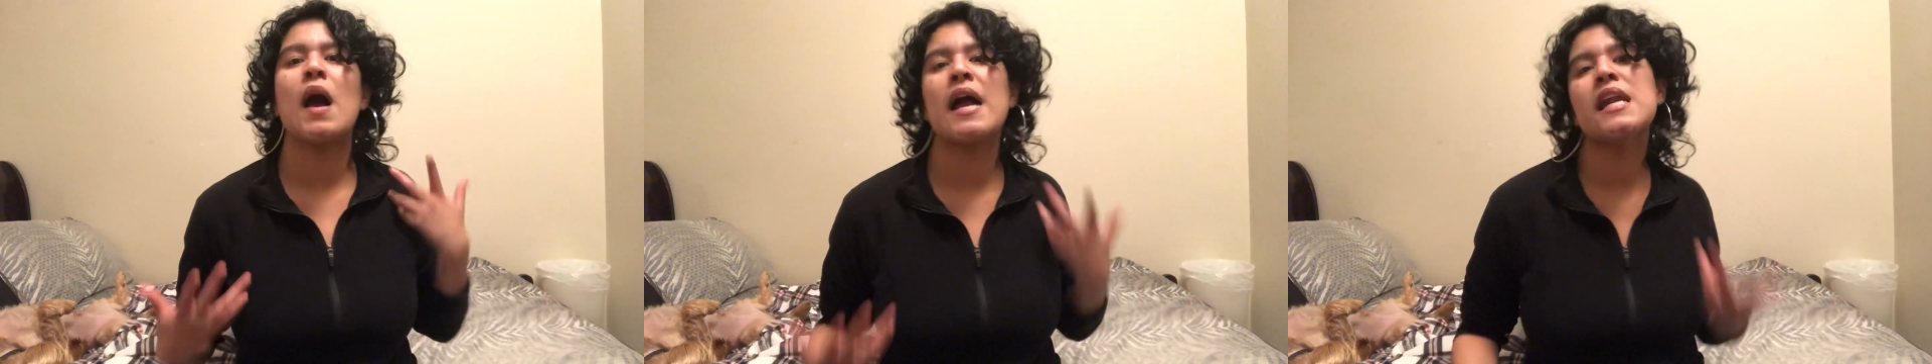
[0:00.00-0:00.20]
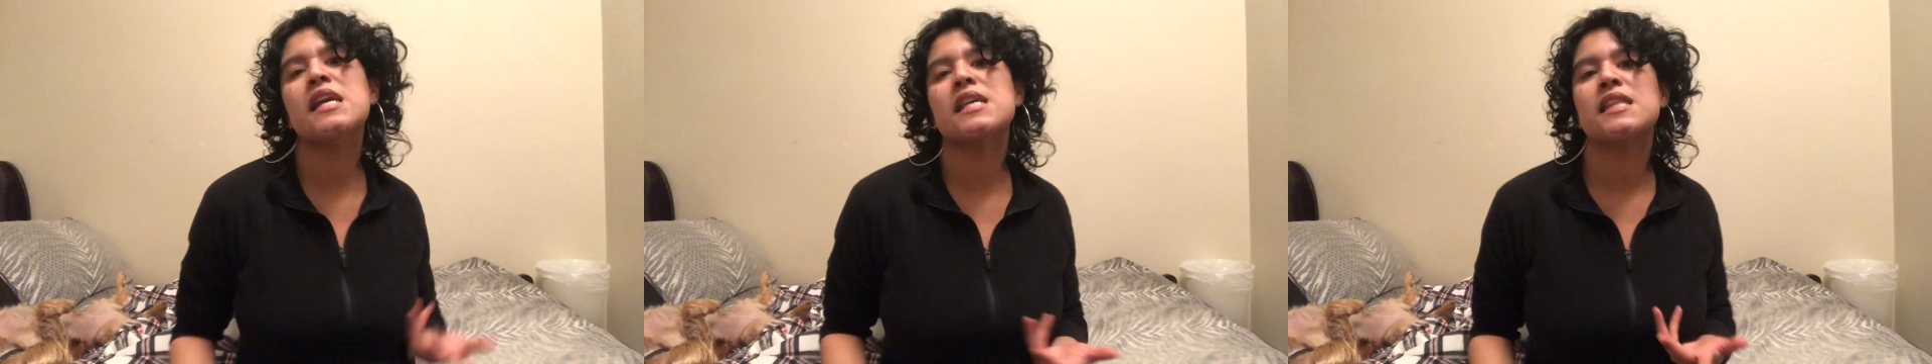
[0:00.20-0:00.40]

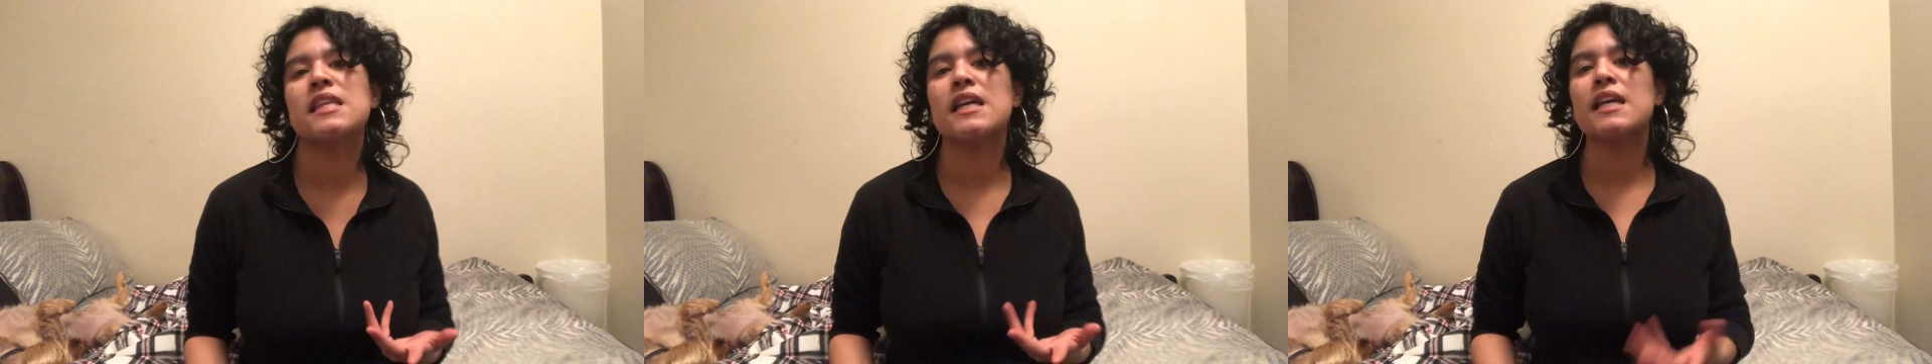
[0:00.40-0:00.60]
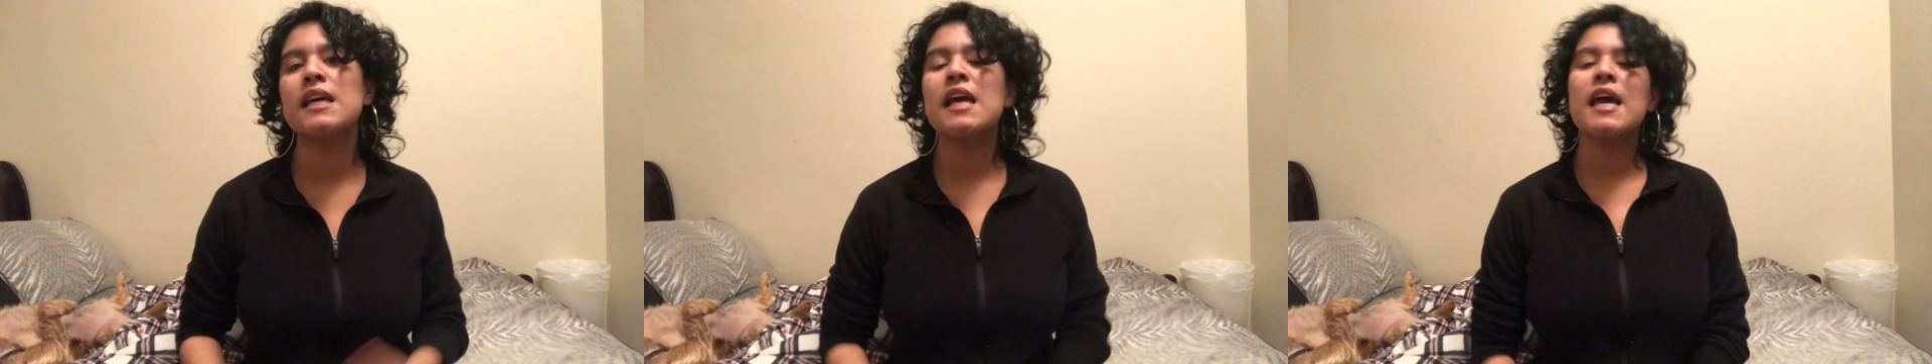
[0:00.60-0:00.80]

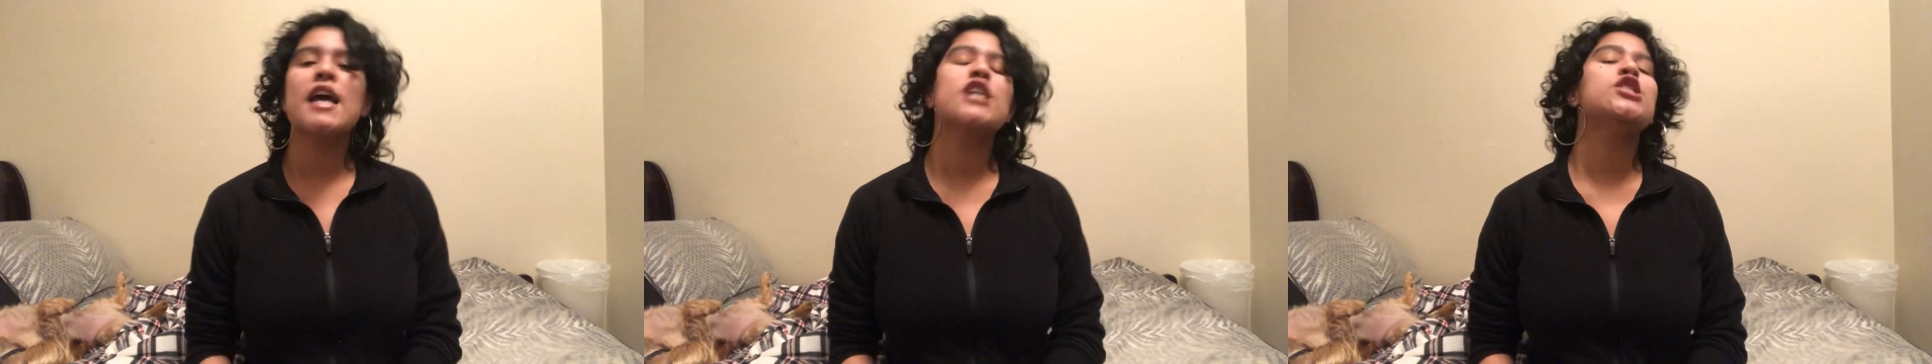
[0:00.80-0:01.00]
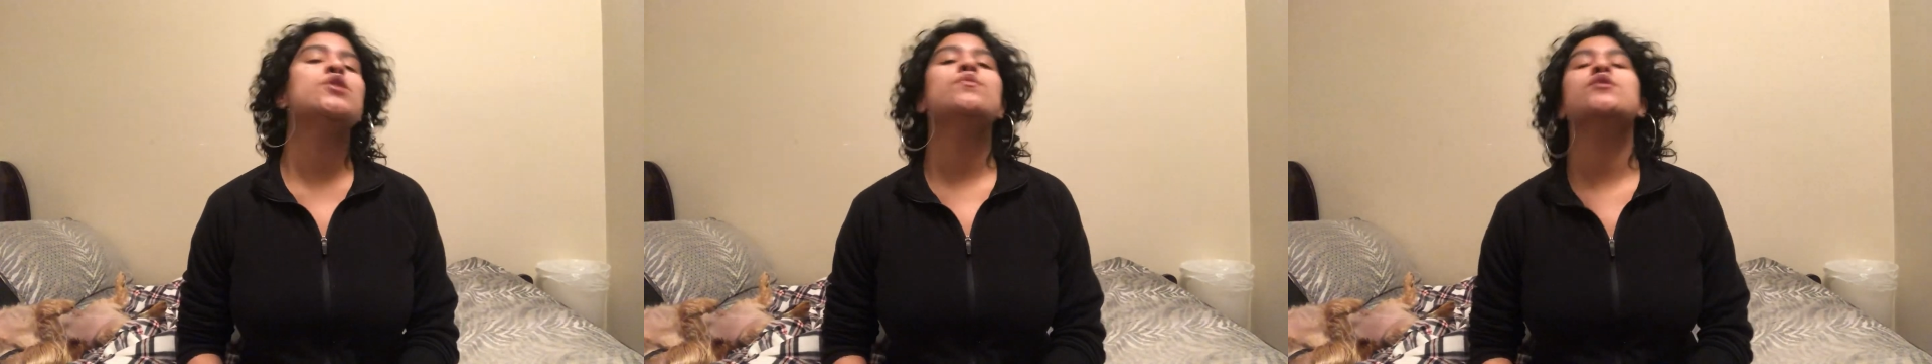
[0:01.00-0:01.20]
anything.
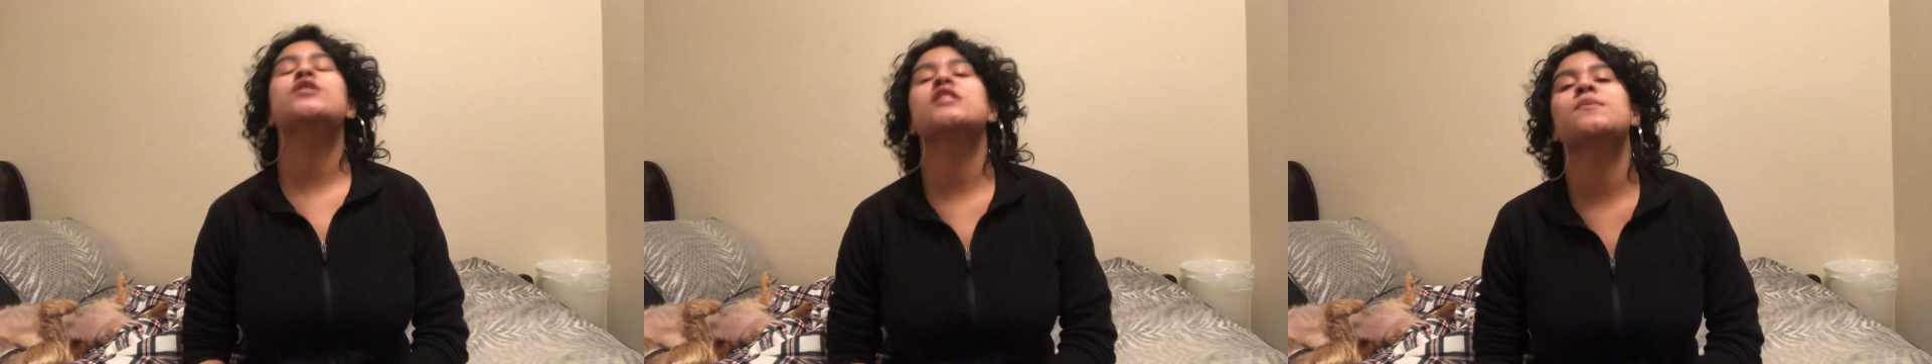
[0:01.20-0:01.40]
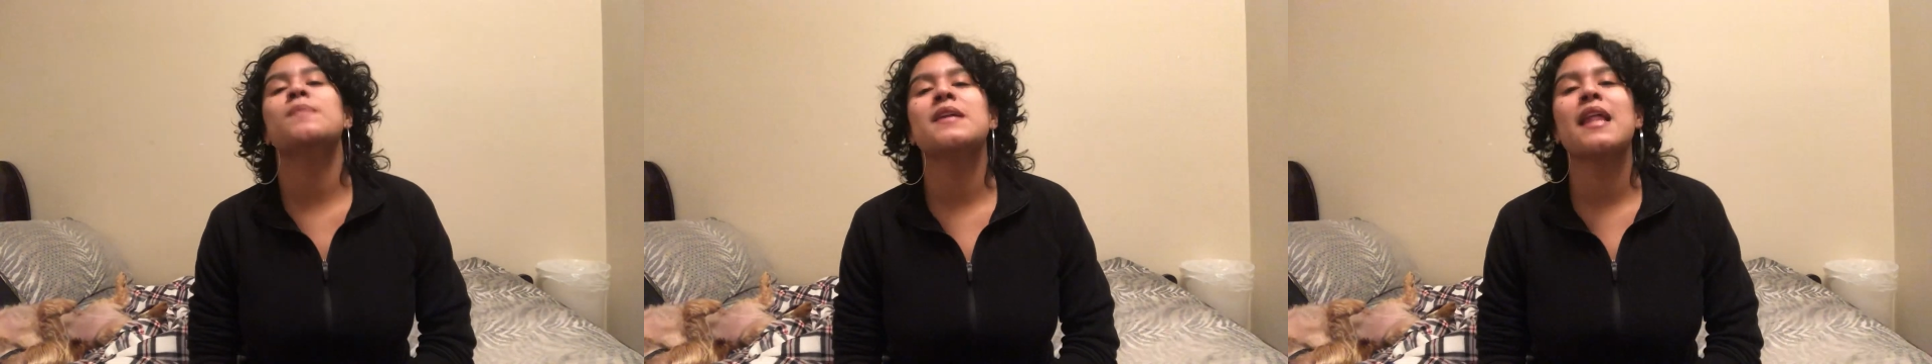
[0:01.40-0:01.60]
And she would
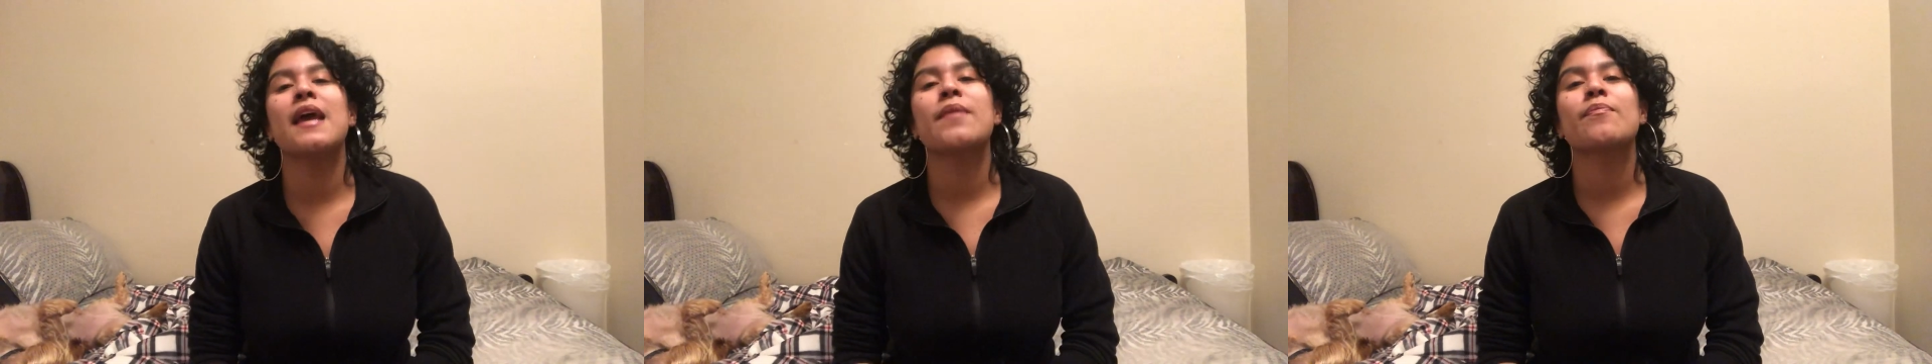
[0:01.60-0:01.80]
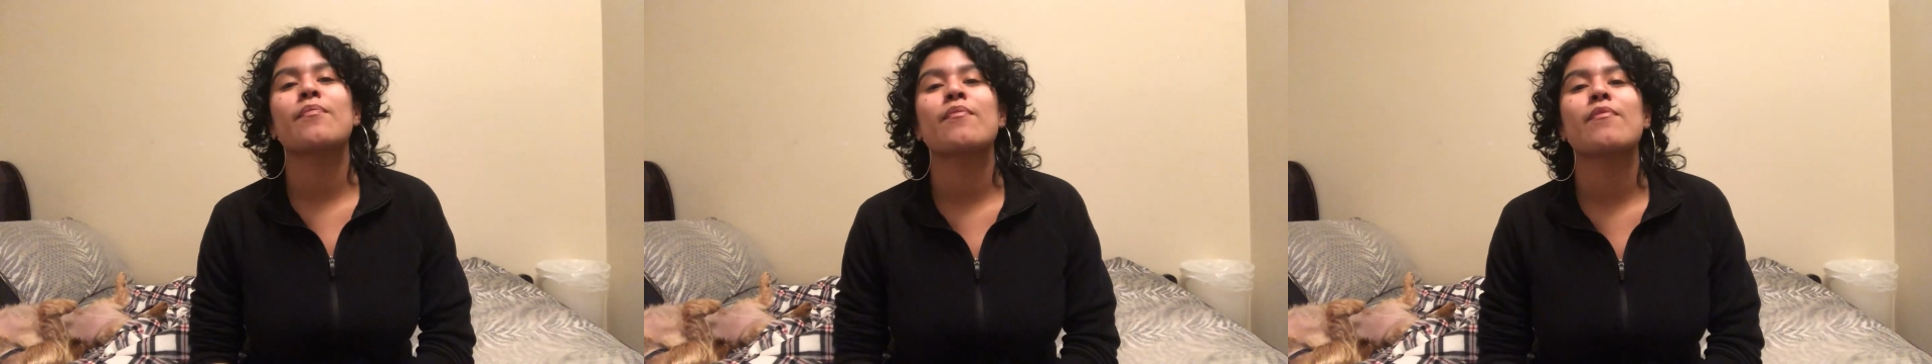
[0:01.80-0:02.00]
just be like,